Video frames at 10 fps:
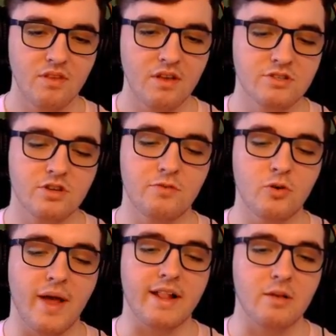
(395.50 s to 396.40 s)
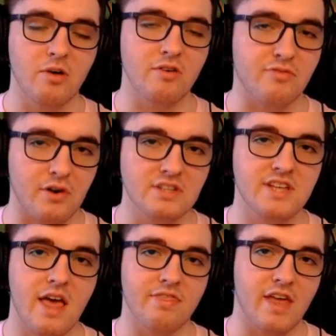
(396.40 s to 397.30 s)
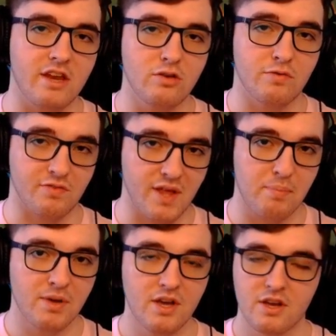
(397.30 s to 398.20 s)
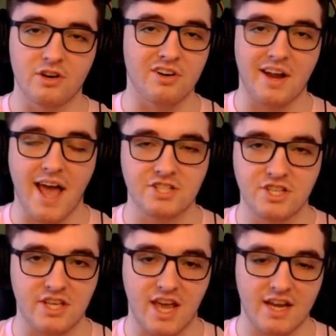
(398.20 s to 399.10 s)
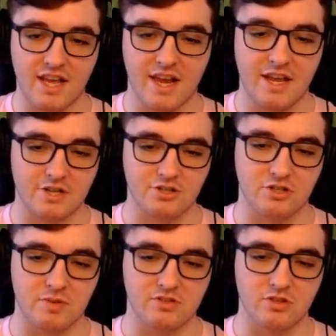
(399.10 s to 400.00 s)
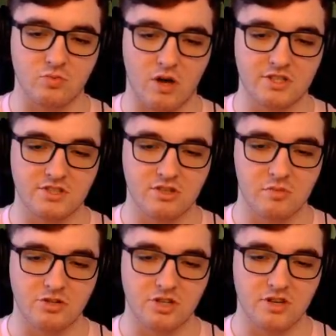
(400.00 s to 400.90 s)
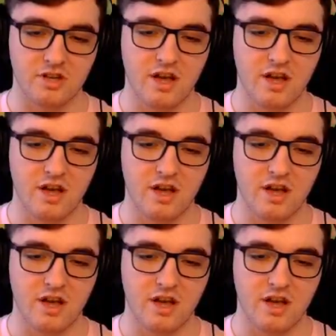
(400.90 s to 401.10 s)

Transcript: So if you hit the ball first and then you flip, you're not actually gaining any extra speed. So let's watch it in slow motion.